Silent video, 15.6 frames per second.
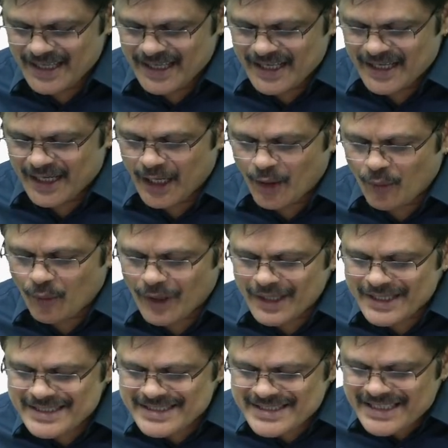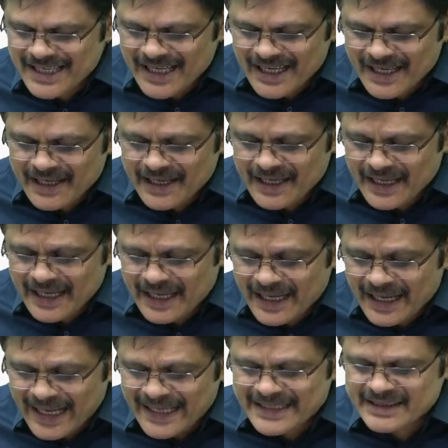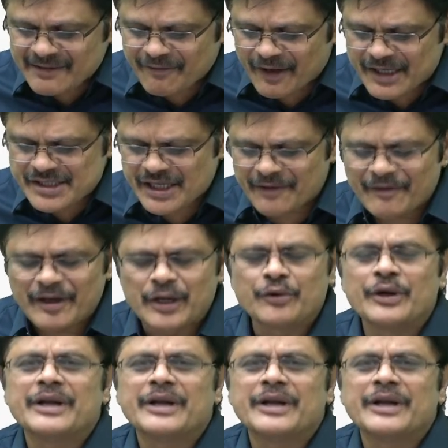Now what is the length function will do?